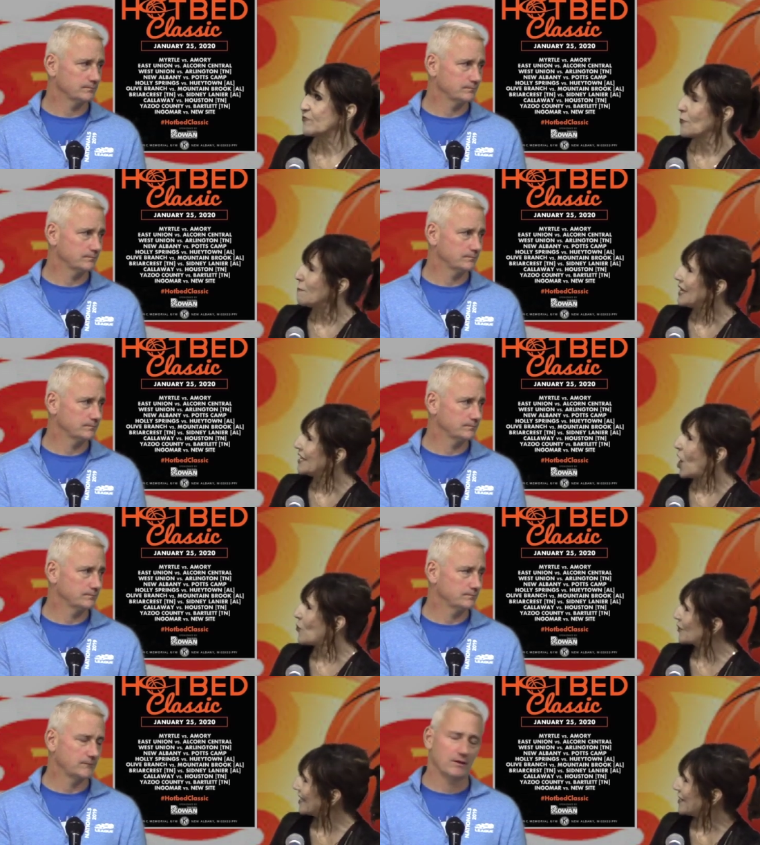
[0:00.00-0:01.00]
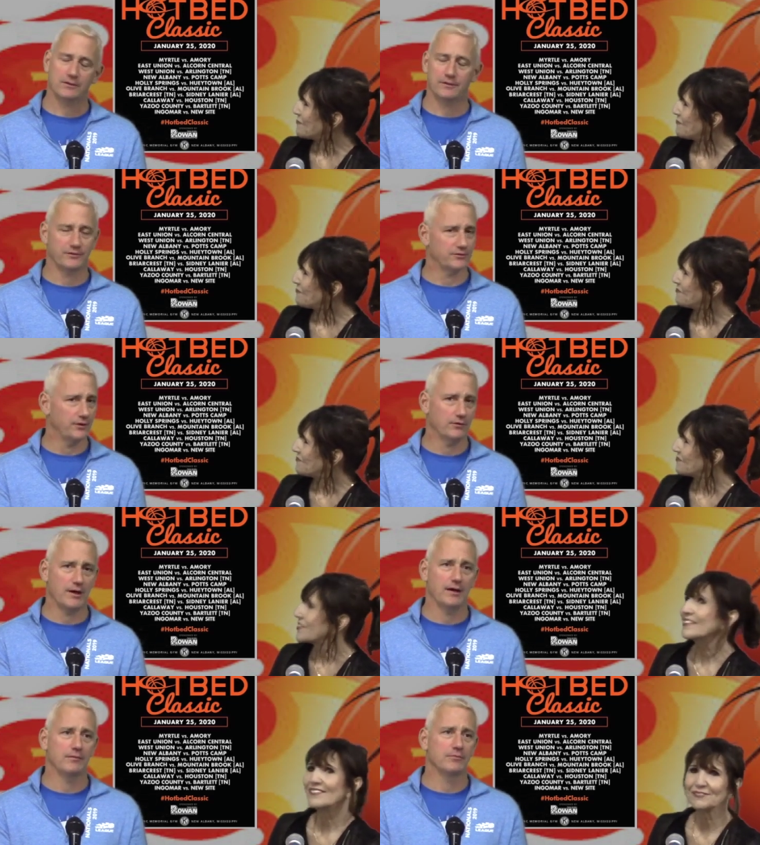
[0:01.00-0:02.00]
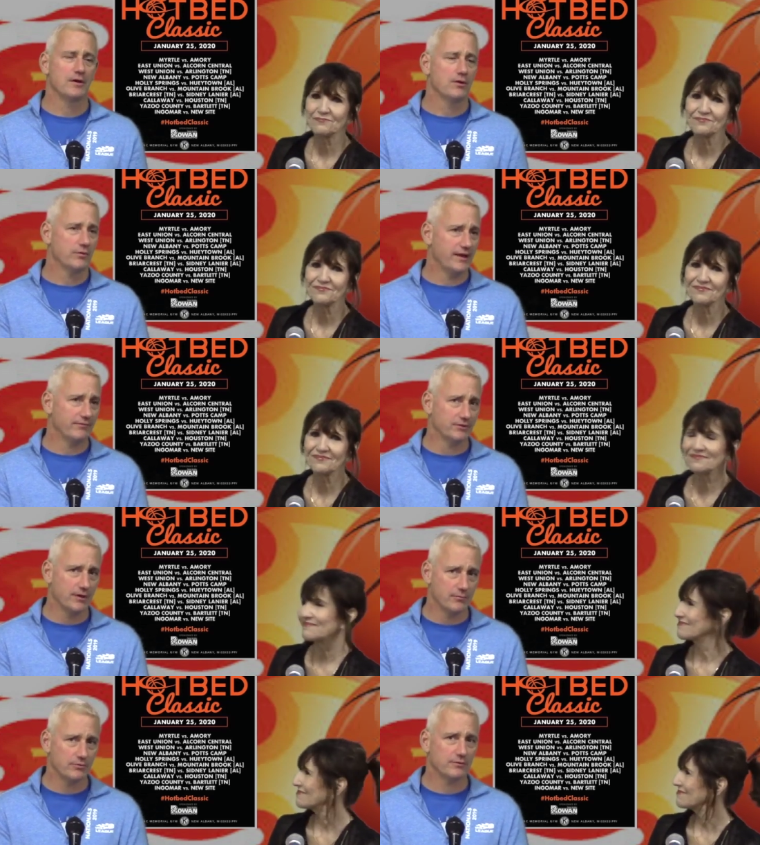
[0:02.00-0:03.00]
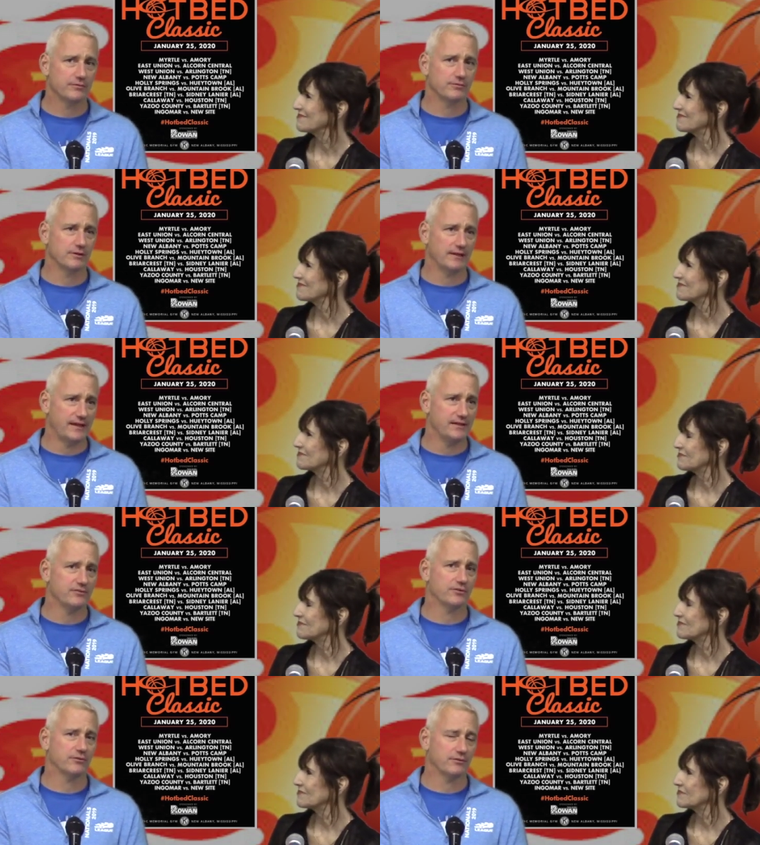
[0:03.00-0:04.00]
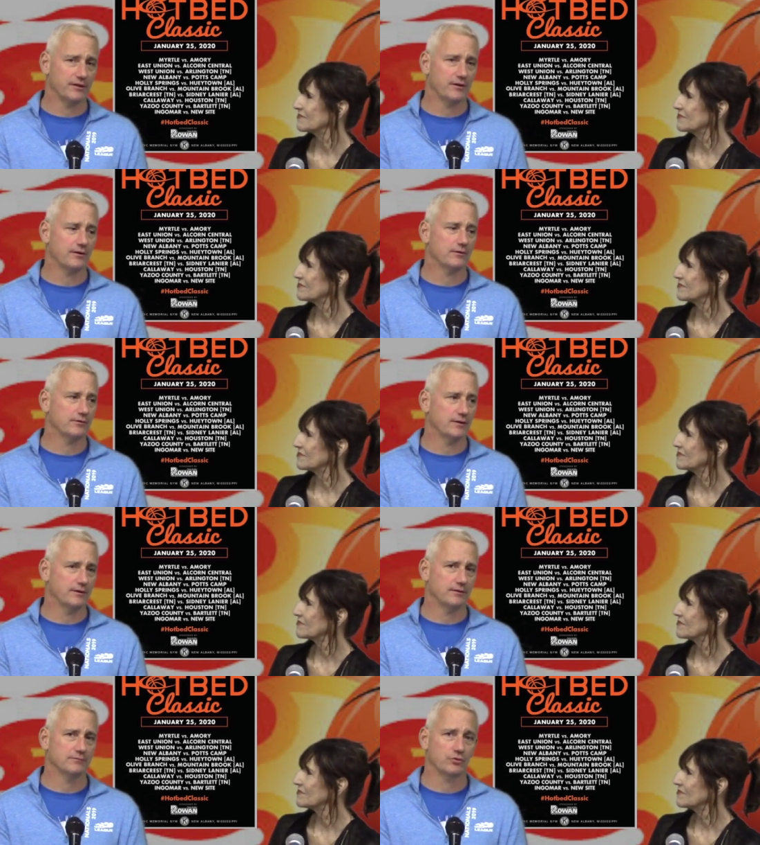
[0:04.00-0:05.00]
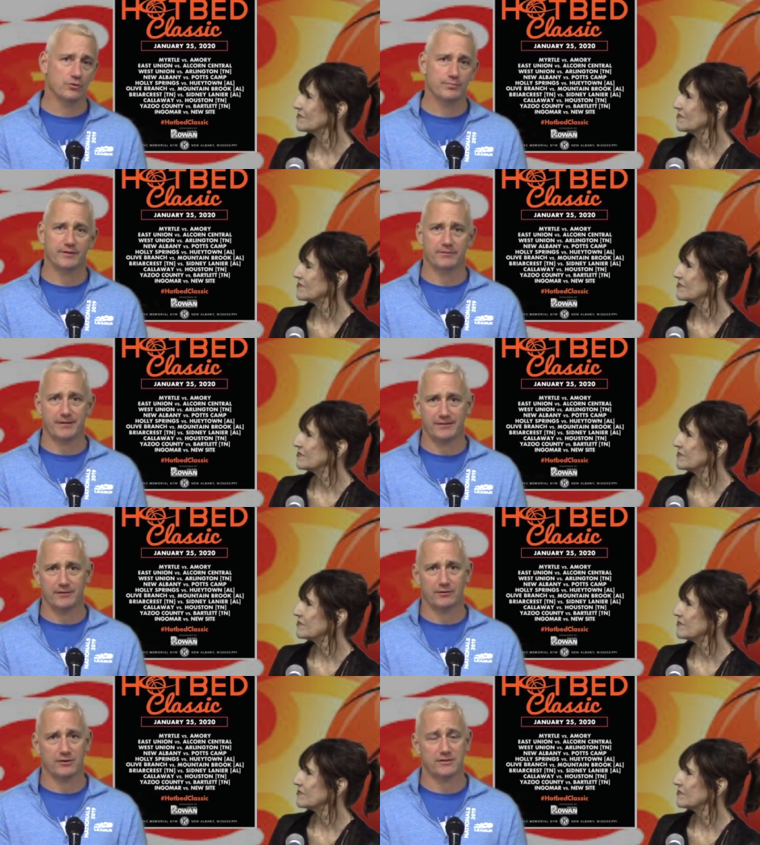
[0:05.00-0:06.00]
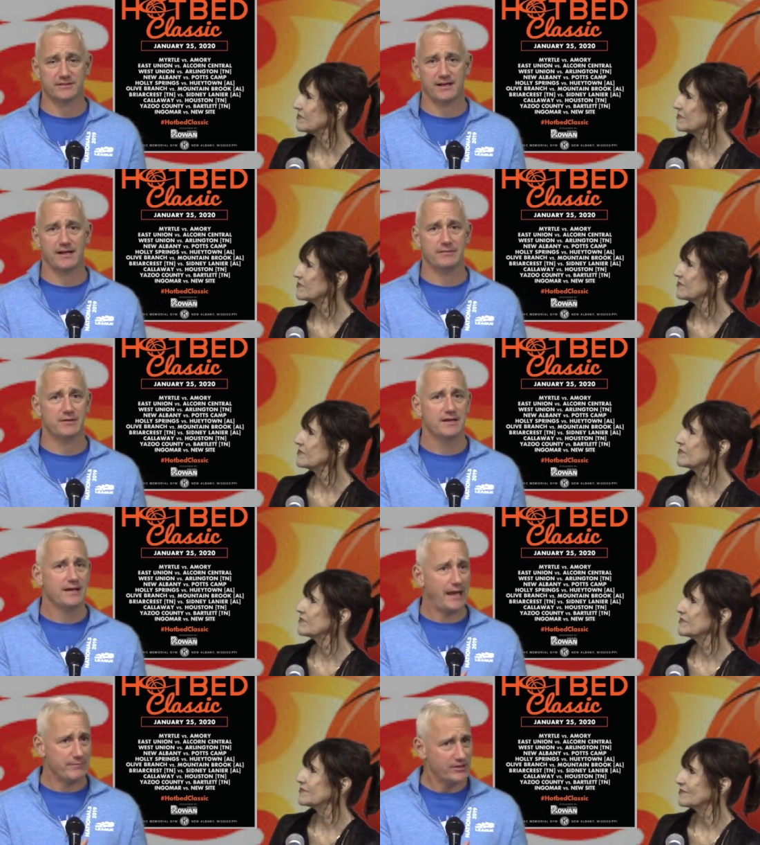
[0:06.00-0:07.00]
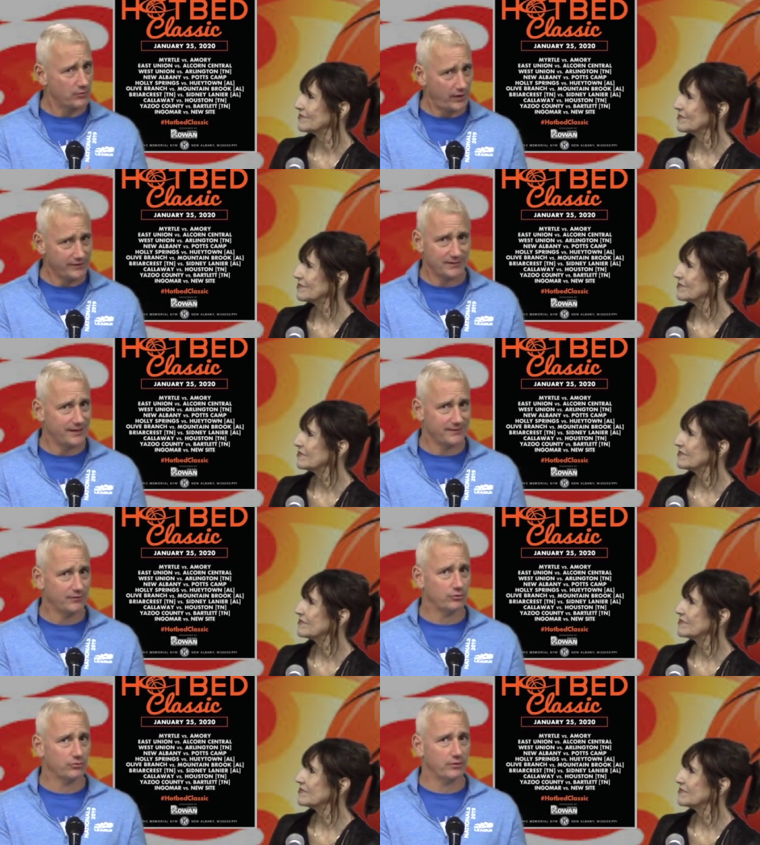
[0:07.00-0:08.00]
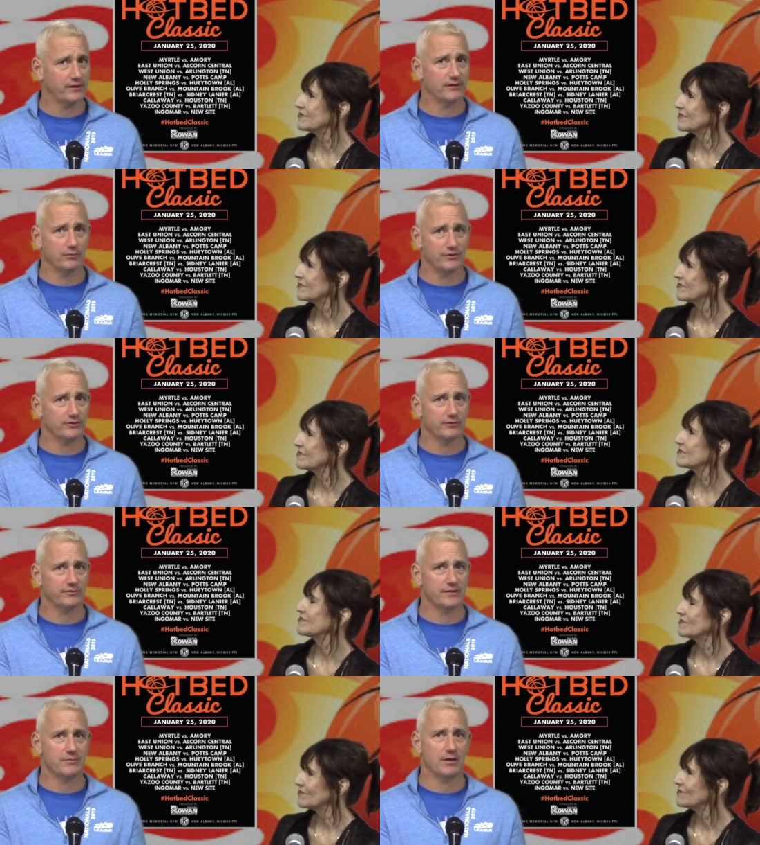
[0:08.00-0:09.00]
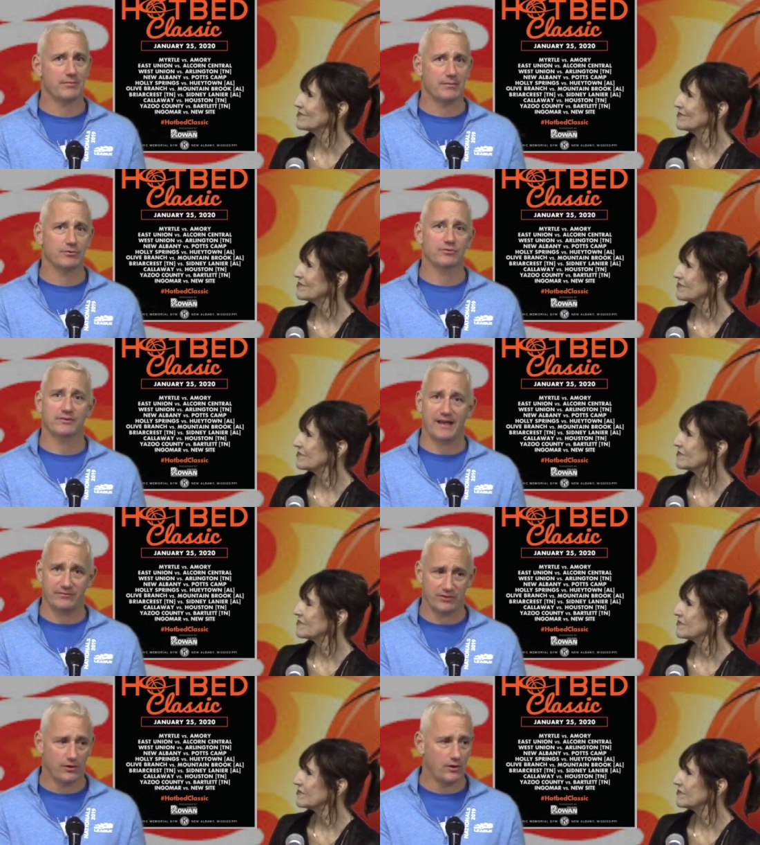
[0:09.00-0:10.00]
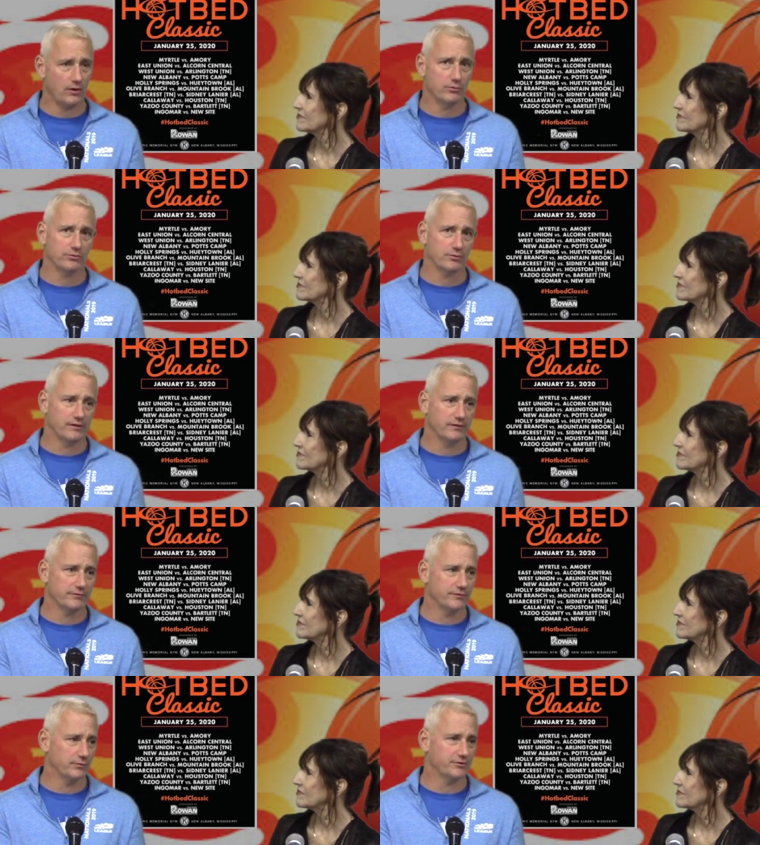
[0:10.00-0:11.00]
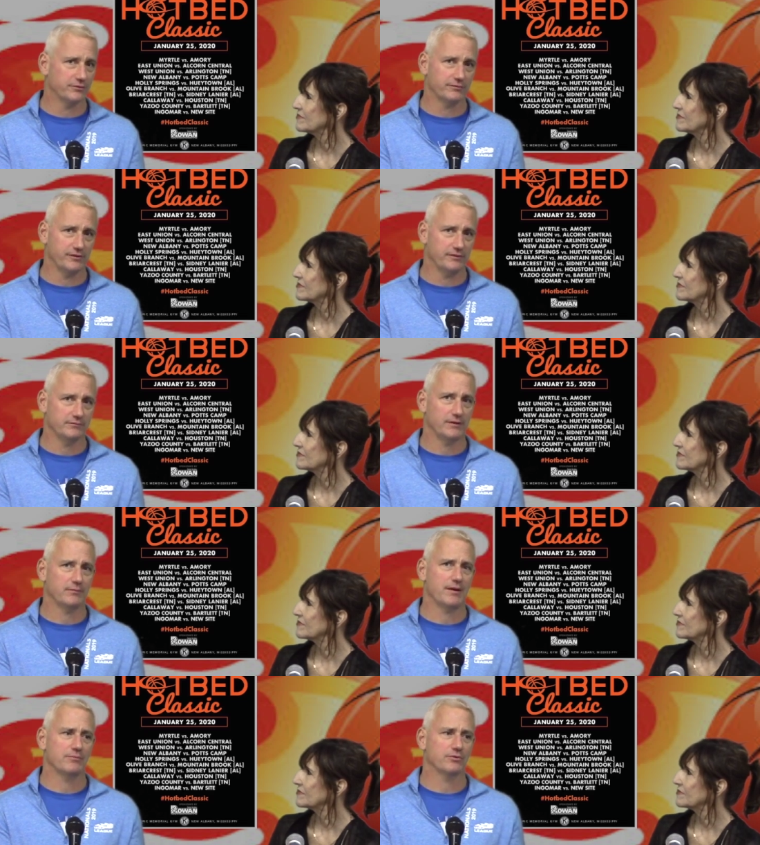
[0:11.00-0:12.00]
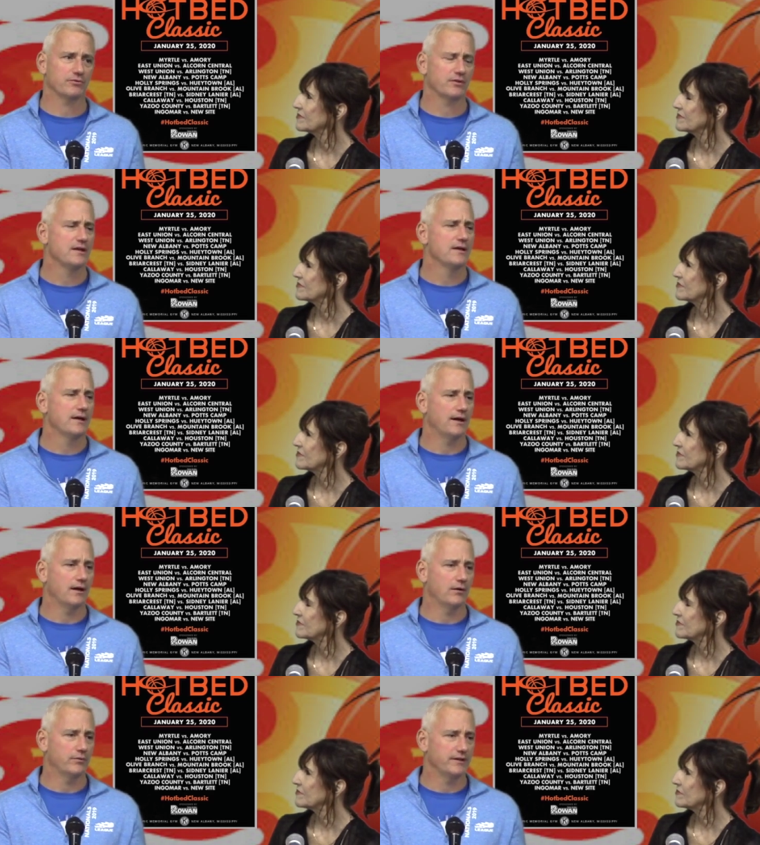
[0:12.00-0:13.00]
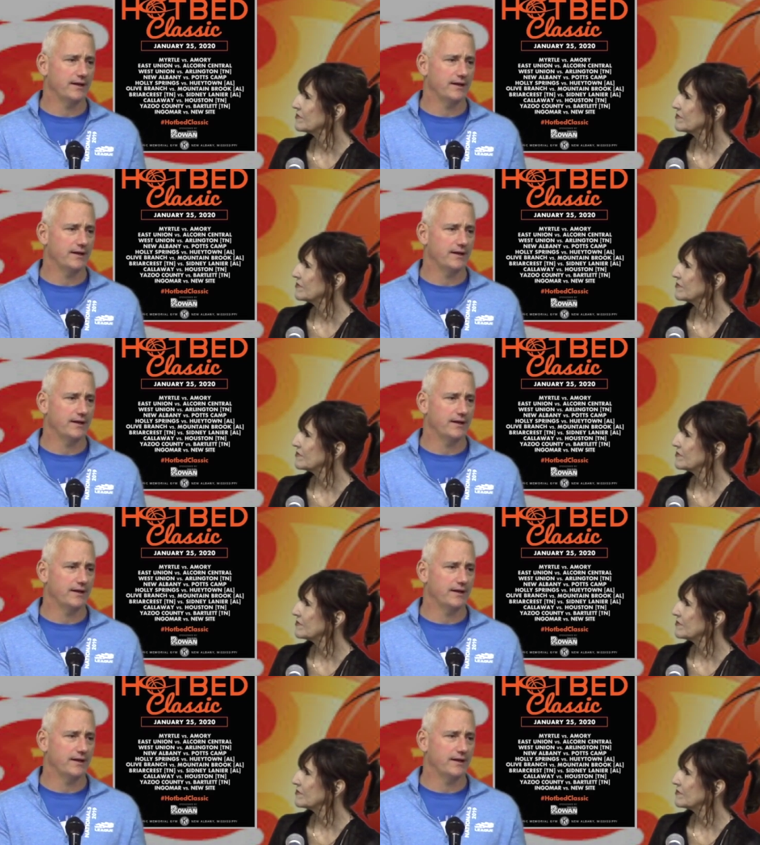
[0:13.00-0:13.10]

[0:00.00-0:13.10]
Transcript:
Speaker 1: for men only?
Speaker 2: Goodness, no. Um, we have a number of uh, ladies that are in our um, group that have been there a long time. Amy Crichton, I think, was one of the original female members. Nancy Hall was one of the original female members. Uh, we